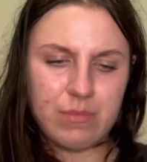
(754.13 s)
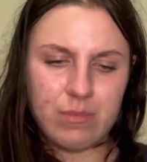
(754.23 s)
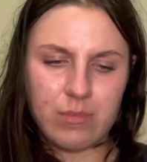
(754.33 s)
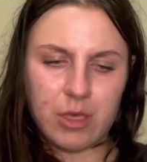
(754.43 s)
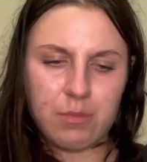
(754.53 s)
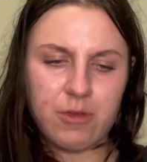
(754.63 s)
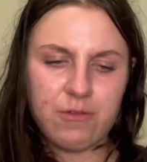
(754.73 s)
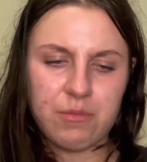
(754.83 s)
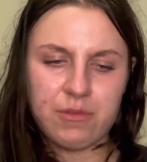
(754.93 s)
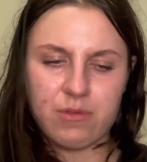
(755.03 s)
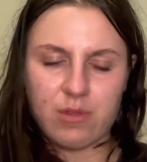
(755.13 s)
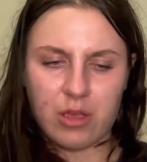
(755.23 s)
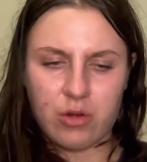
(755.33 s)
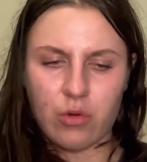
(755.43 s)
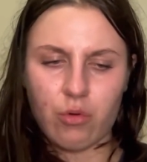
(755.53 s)
Like, perfume's like
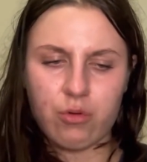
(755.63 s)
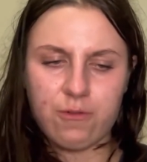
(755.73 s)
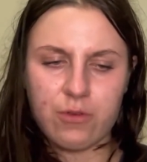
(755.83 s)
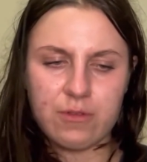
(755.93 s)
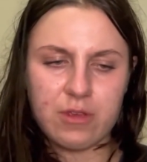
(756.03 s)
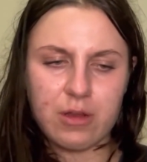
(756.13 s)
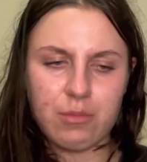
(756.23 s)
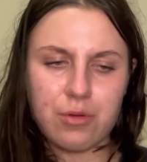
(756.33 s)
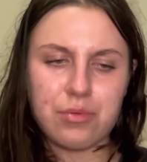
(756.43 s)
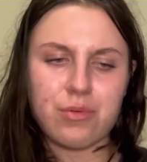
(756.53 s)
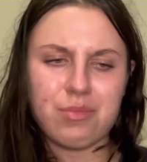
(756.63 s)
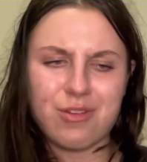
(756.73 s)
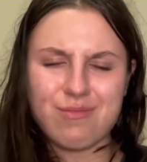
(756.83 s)
not good for your skin, I'm pretty sure, but